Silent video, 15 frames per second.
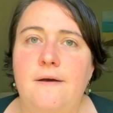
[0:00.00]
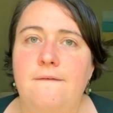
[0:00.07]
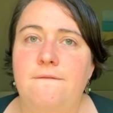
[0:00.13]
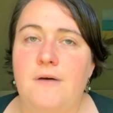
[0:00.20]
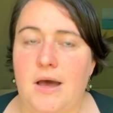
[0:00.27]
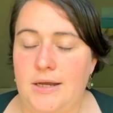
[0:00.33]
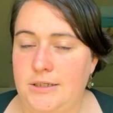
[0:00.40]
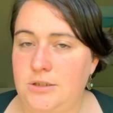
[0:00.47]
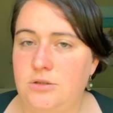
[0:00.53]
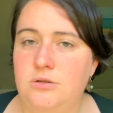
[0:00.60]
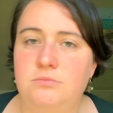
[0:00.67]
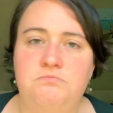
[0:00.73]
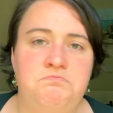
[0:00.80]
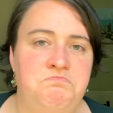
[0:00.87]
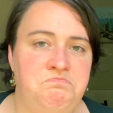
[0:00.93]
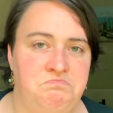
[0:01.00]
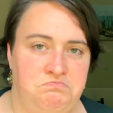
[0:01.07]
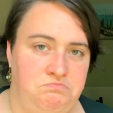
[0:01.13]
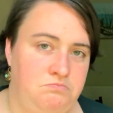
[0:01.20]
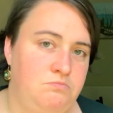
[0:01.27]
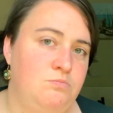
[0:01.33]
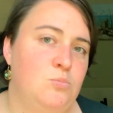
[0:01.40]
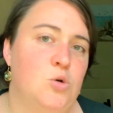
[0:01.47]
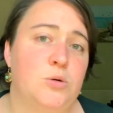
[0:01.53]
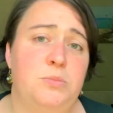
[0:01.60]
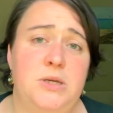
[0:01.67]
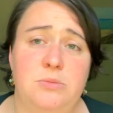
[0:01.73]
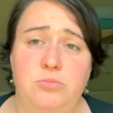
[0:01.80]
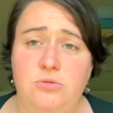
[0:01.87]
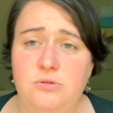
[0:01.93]
find more
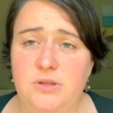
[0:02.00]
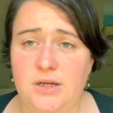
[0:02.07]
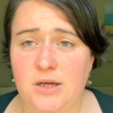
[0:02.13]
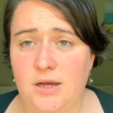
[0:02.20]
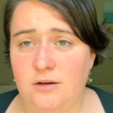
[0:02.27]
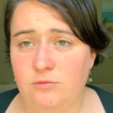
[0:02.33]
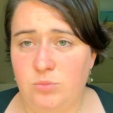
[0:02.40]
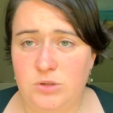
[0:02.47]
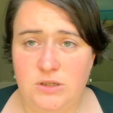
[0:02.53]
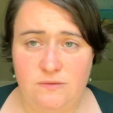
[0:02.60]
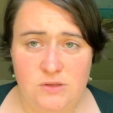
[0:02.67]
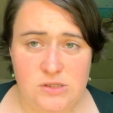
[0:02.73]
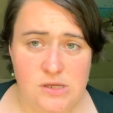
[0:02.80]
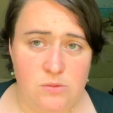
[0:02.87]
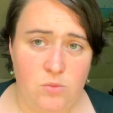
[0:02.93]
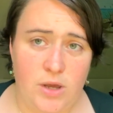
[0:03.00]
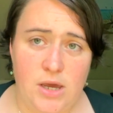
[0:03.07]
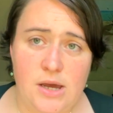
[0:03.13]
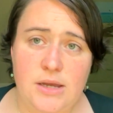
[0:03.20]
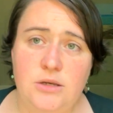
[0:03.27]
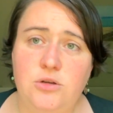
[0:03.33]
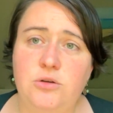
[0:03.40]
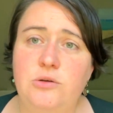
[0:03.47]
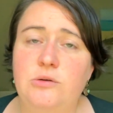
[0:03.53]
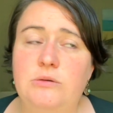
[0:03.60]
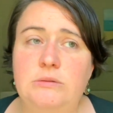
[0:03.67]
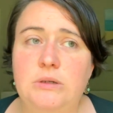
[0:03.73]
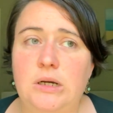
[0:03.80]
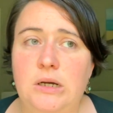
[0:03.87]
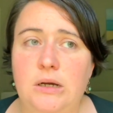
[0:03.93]
people that kind of believe the same way I
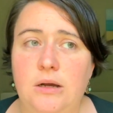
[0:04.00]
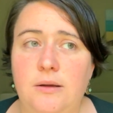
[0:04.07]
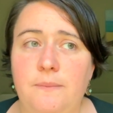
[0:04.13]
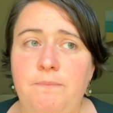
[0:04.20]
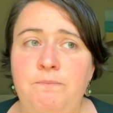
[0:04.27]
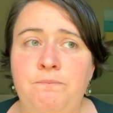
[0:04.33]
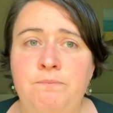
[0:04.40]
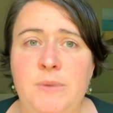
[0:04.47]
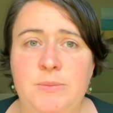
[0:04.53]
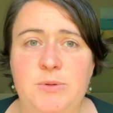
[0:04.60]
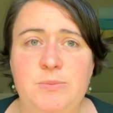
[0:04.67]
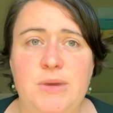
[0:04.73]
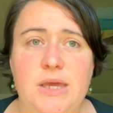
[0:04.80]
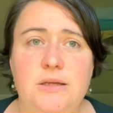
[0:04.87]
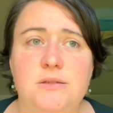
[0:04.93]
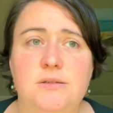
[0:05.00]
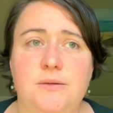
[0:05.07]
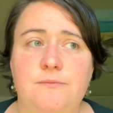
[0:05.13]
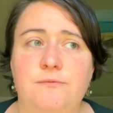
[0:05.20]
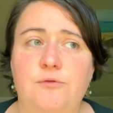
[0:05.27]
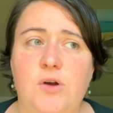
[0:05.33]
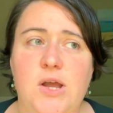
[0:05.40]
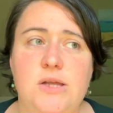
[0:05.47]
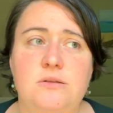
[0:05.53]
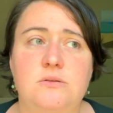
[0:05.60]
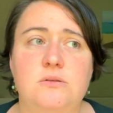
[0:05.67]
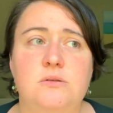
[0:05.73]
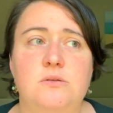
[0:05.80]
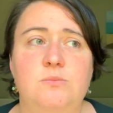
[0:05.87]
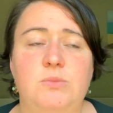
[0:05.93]
do, maybe make some
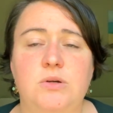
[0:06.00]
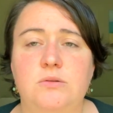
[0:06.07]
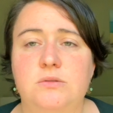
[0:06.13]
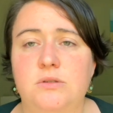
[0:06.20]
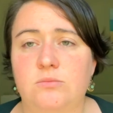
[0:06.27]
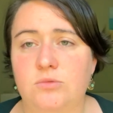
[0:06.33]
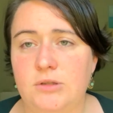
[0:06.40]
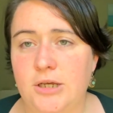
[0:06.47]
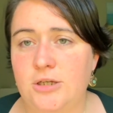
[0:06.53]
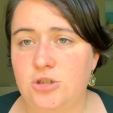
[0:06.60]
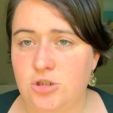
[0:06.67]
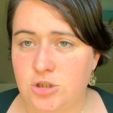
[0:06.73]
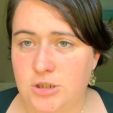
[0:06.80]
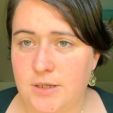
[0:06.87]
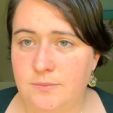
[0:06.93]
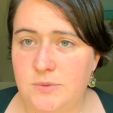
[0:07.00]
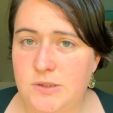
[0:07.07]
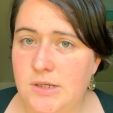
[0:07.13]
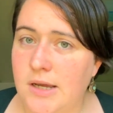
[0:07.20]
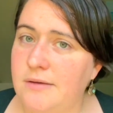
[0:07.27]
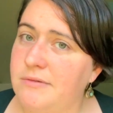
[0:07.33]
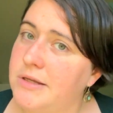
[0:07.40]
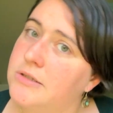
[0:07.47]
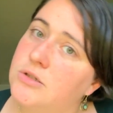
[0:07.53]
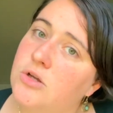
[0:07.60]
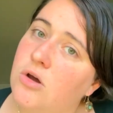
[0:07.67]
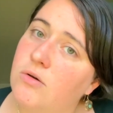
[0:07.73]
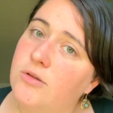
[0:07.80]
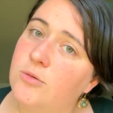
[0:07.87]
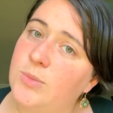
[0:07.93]
friends, build some relationships, kind of get to
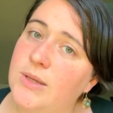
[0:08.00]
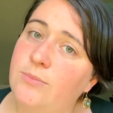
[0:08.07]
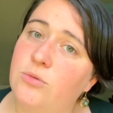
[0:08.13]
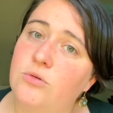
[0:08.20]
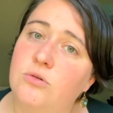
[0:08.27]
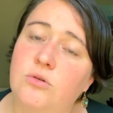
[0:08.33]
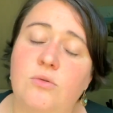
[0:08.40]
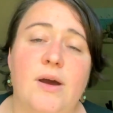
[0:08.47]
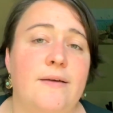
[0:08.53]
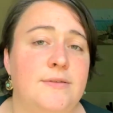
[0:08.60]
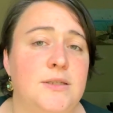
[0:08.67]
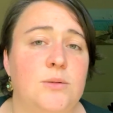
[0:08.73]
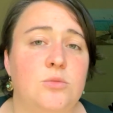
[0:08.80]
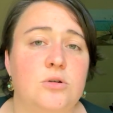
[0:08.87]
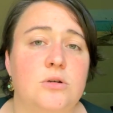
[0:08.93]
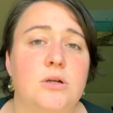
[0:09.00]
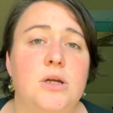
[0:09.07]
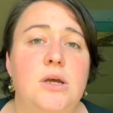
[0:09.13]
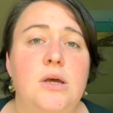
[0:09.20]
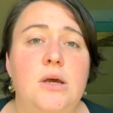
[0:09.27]
know other people who have similar